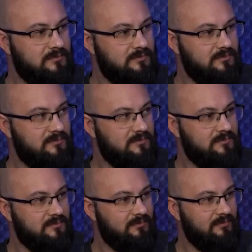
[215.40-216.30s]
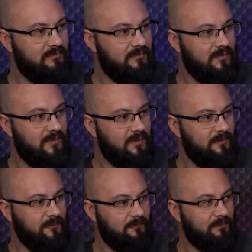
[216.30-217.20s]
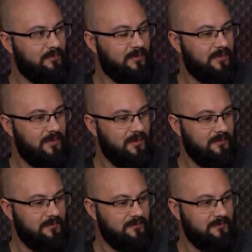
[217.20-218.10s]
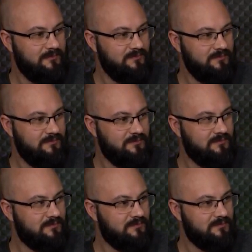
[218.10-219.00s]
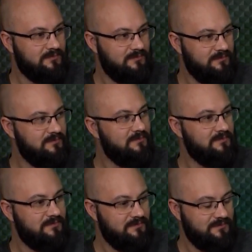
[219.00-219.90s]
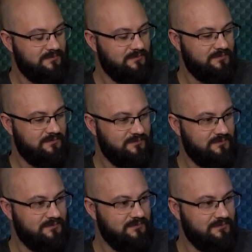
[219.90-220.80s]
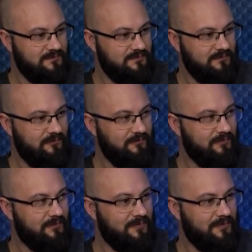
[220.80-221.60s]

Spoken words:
This person isn't speaking.